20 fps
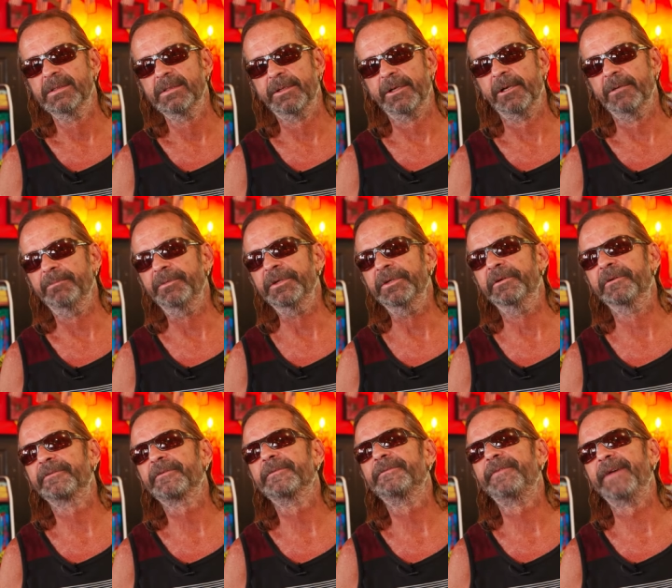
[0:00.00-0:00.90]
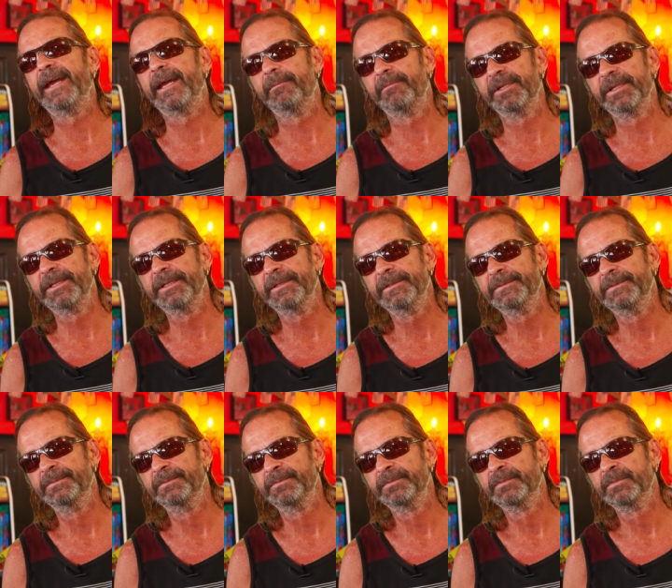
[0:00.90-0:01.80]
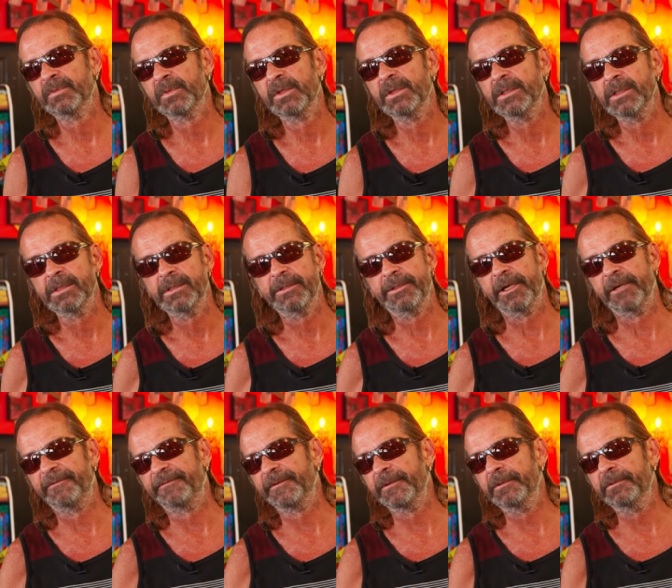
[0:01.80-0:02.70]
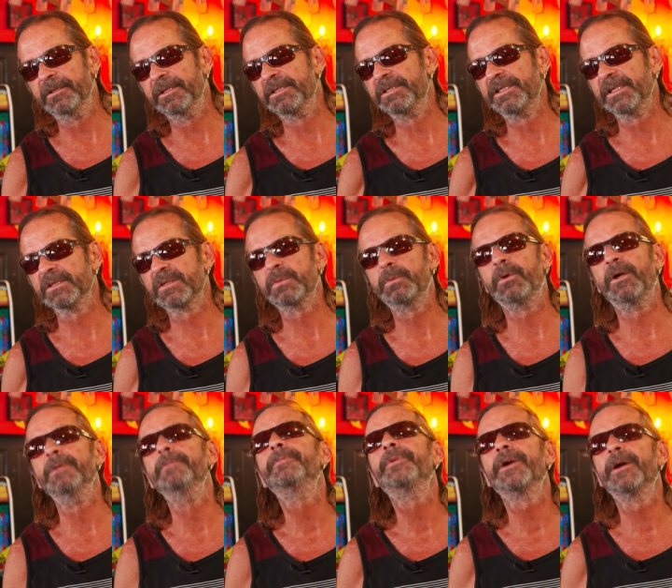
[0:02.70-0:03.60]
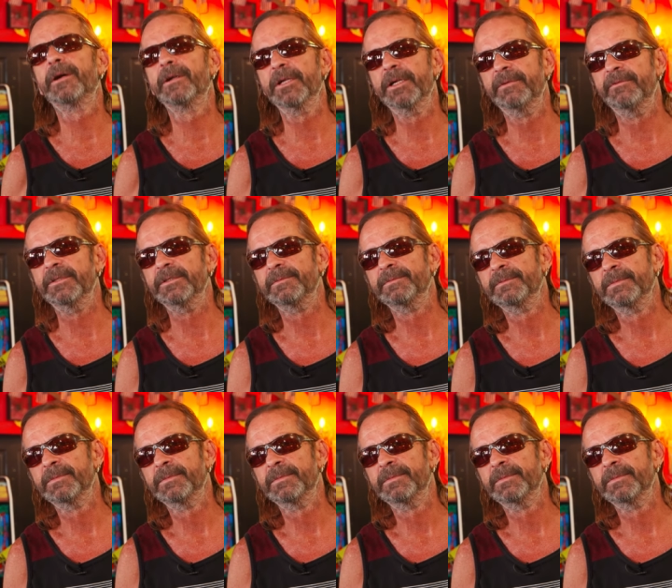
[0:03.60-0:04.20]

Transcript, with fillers: They're a beautiful family. Their food is just one part of it,